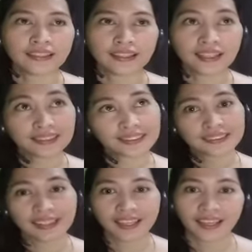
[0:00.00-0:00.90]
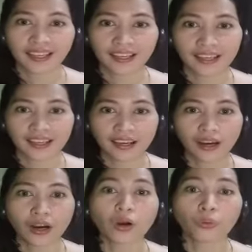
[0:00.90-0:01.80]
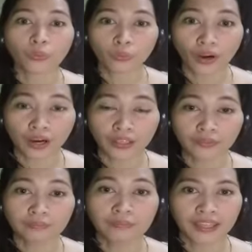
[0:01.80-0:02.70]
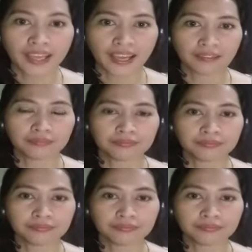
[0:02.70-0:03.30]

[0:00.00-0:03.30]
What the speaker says: let's say 1 p.m.